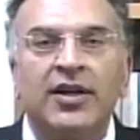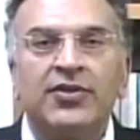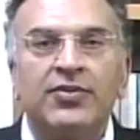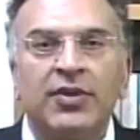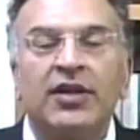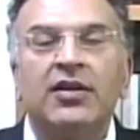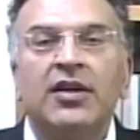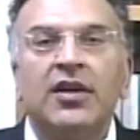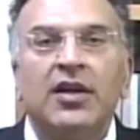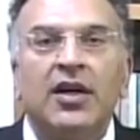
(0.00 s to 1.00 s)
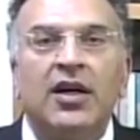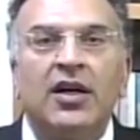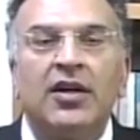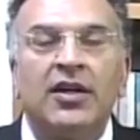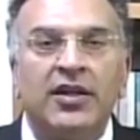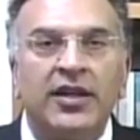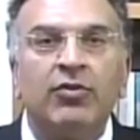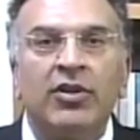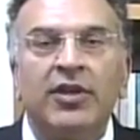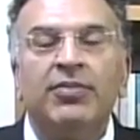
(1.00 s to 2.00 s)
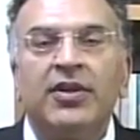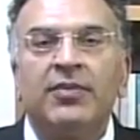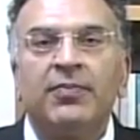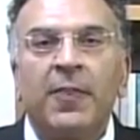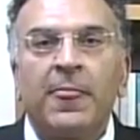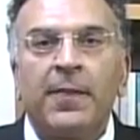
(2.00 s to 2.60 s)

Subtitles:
elsewhere, in equilibrium.